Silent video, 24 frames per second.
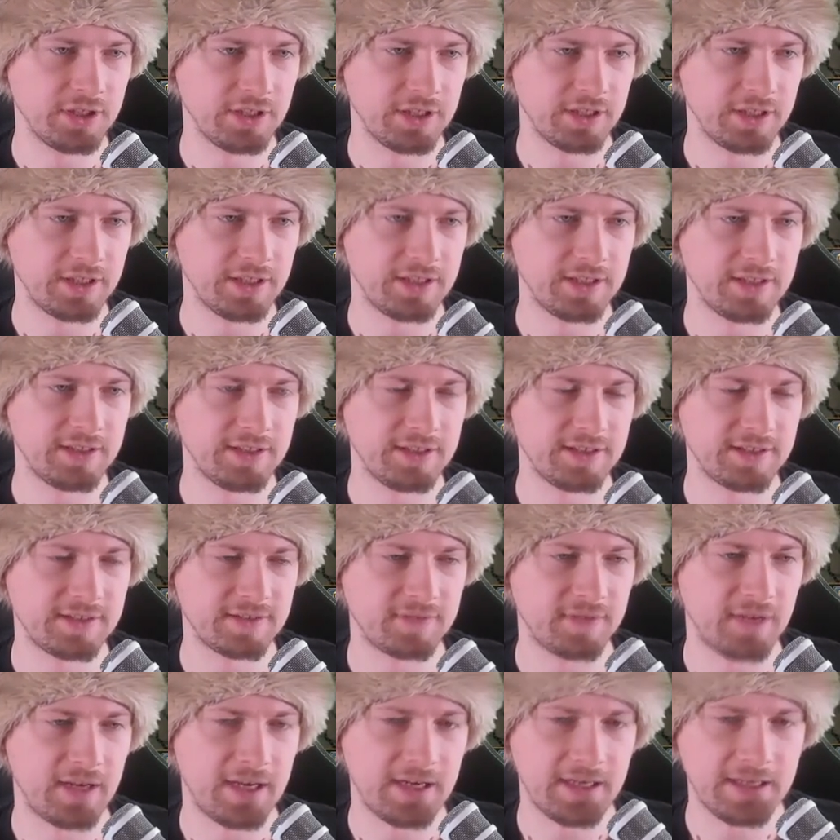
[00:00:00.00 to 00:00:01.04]
Uh, it is
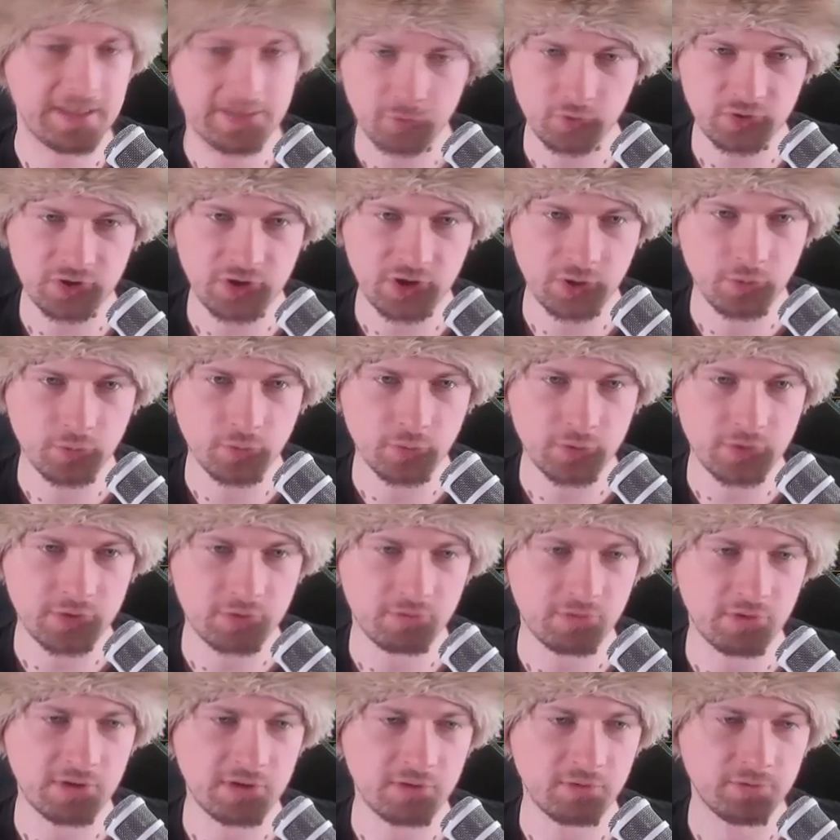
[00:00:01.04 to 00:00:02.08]
fine. Of course, Jaunpur is
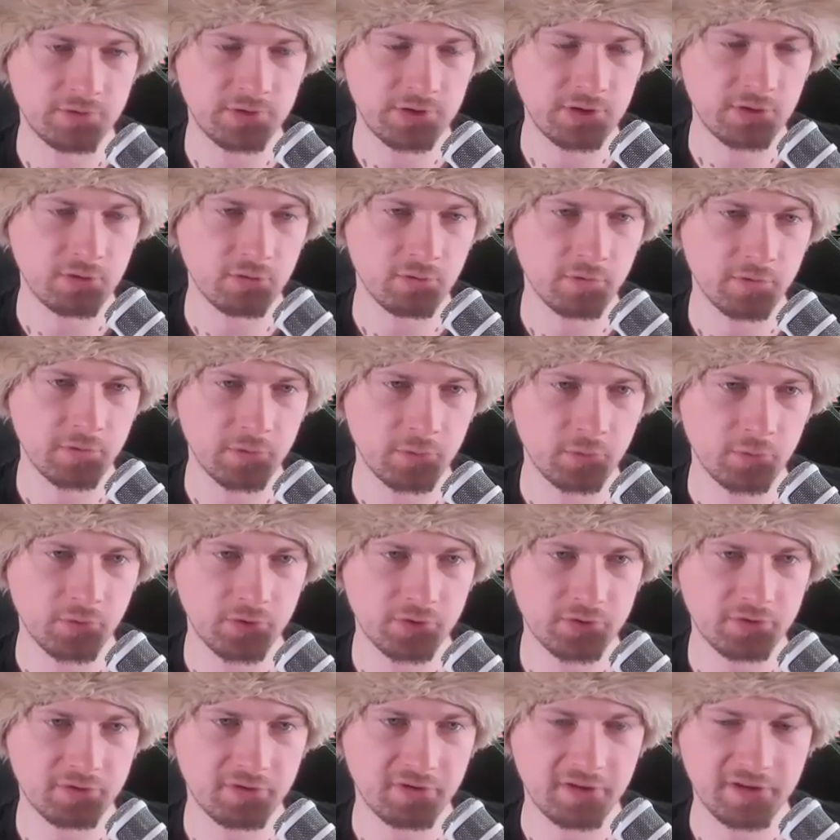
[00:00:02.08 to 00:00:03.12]
already losing all of the
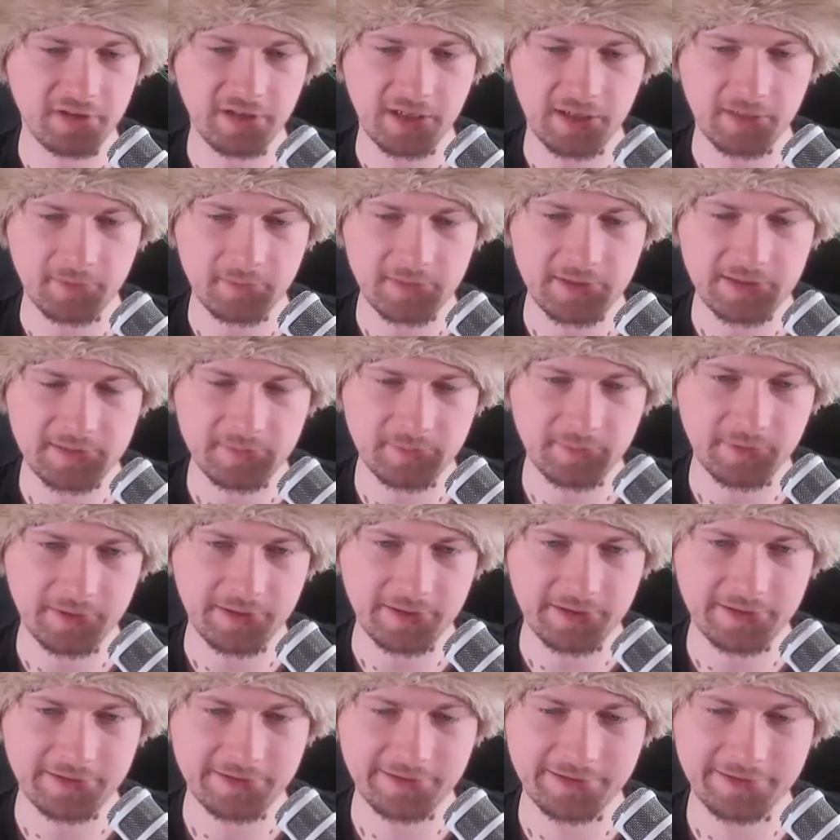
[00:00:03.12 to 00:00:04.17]
war's current armies,
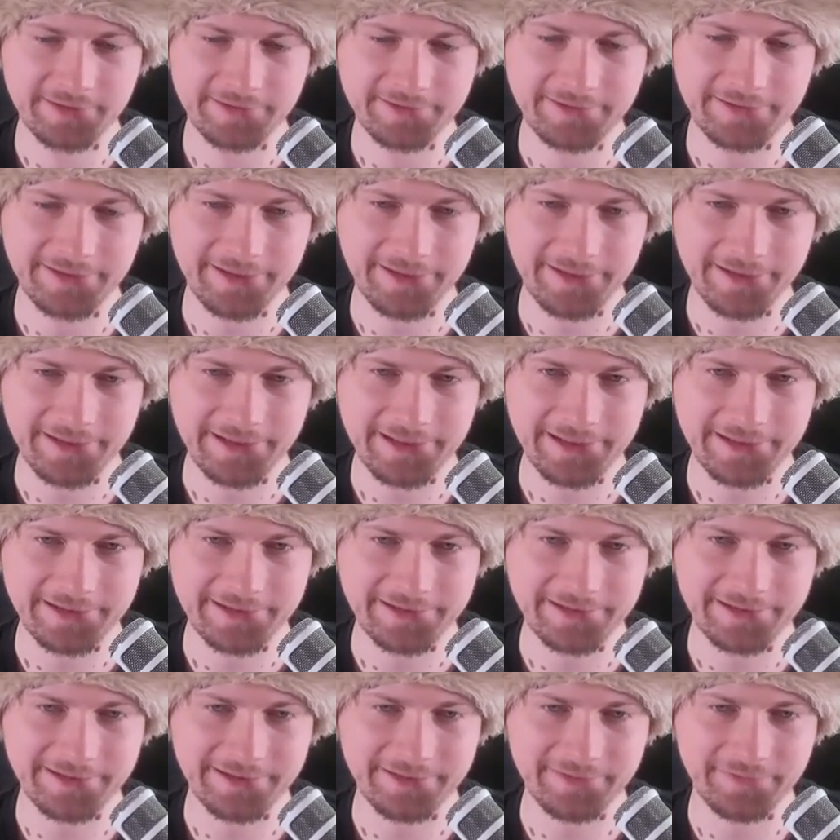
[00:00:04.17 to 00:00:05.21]
but yeah, I guess
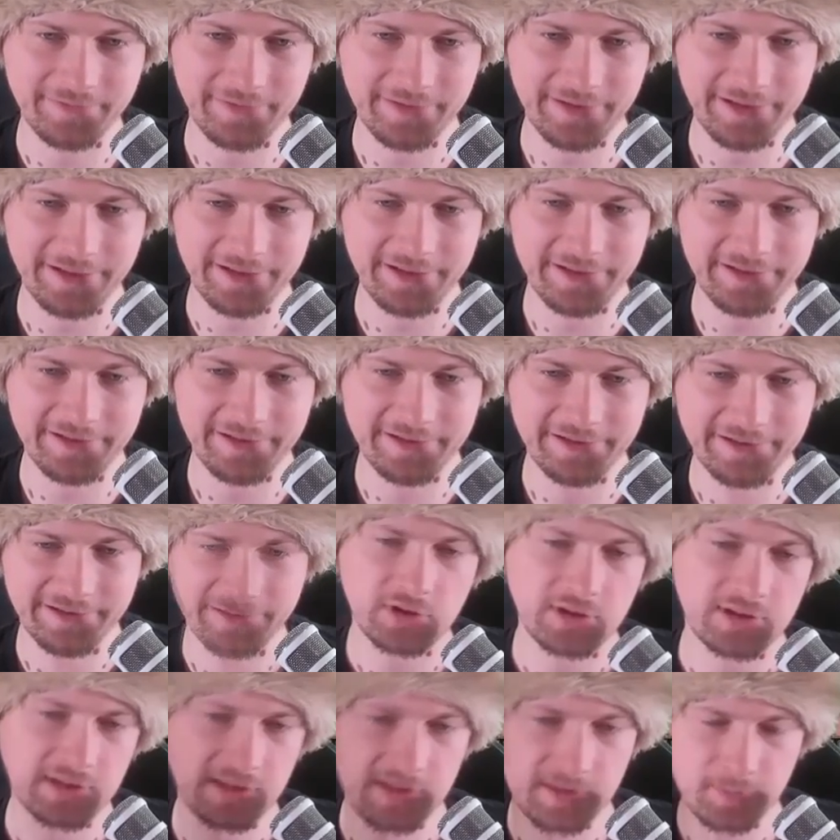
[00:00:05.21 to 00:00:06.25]
this is fine.
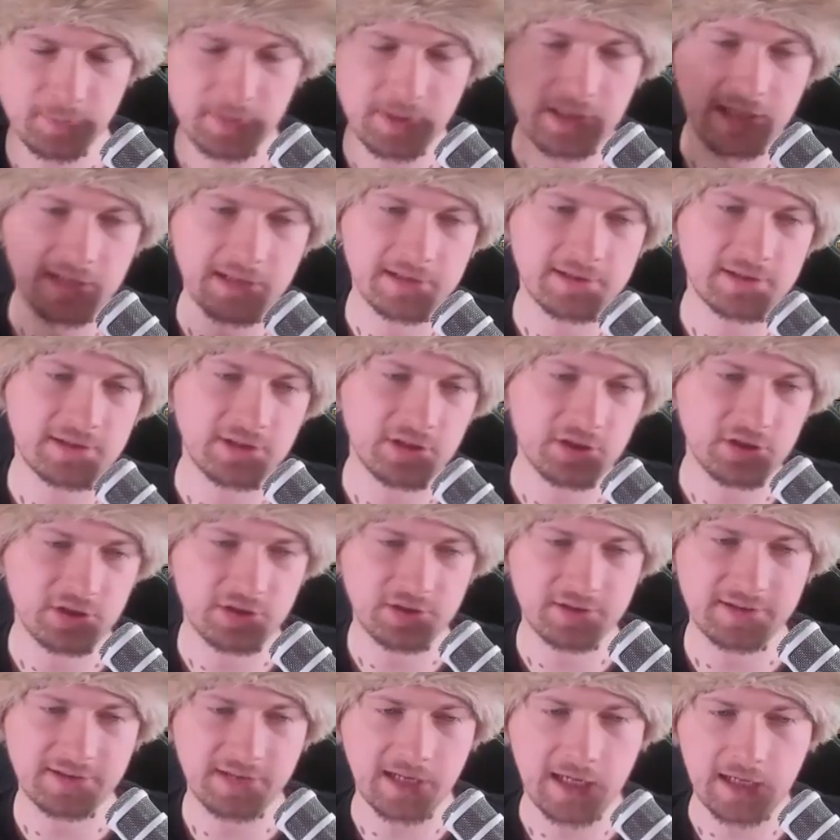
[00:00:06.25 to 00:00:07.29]
Just a typical
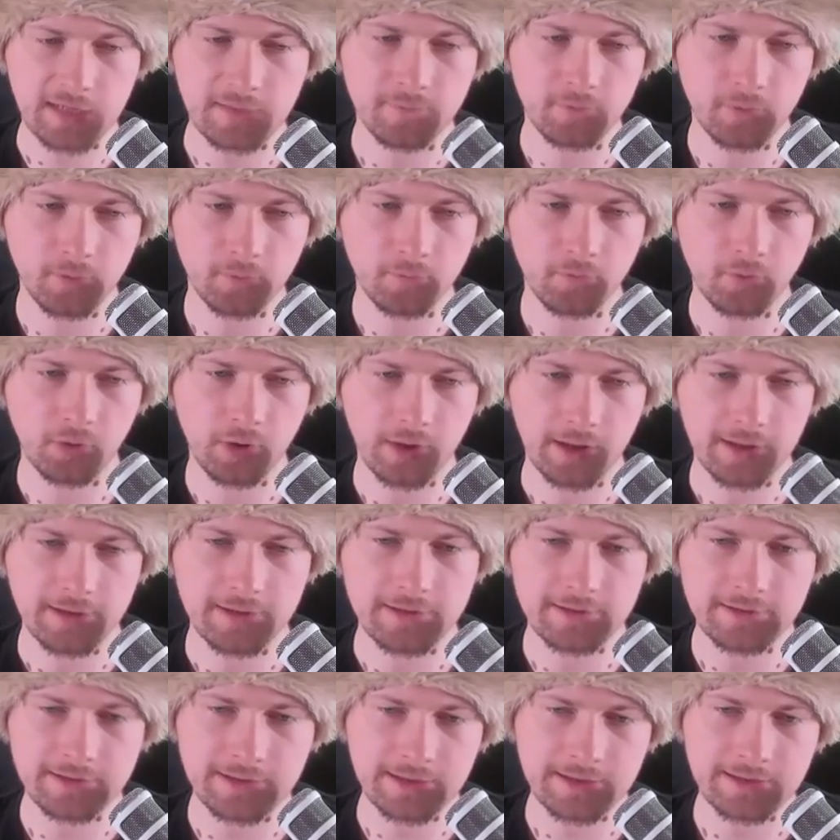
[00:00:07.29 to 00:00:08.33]
siege stack for four
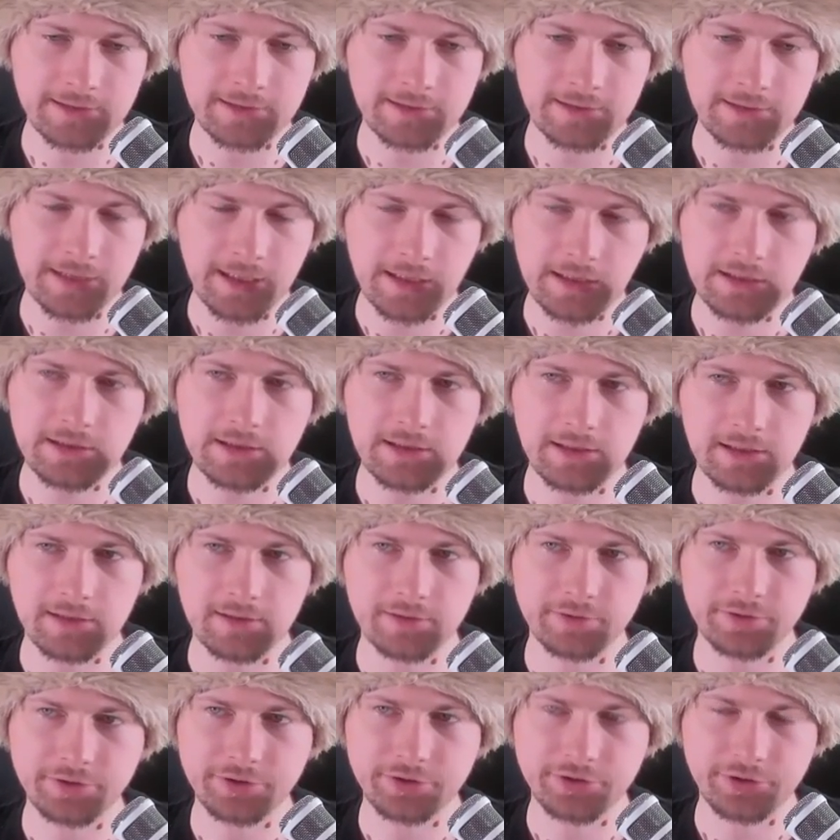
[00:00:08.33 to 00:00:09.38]
hundred sixty days
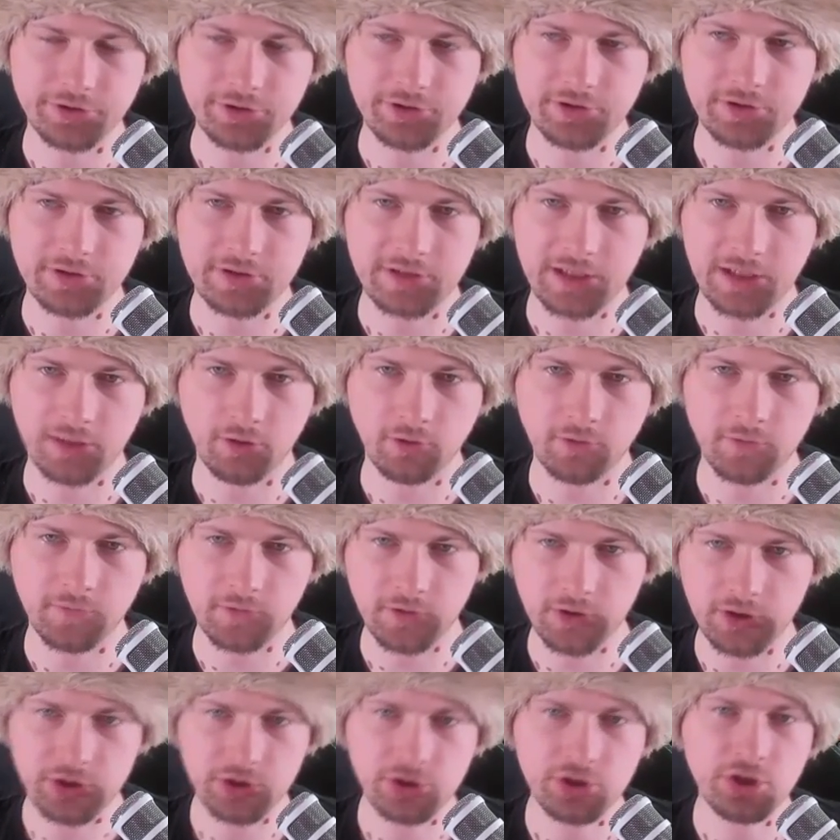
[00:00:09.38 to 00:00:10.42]
and uh, cannot
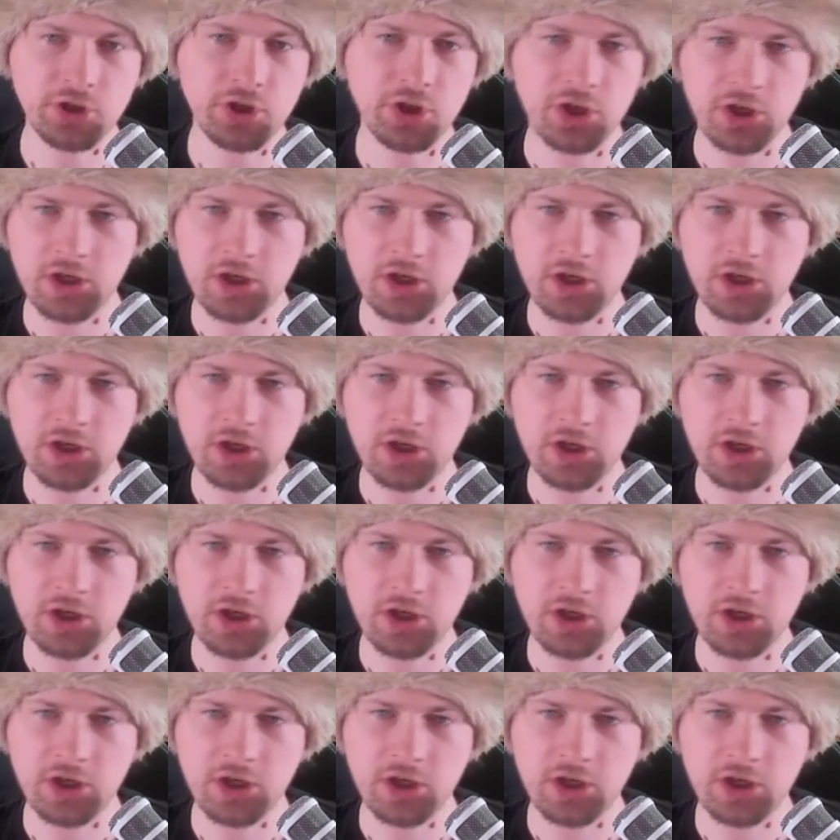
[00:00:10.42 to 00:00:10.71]
finish.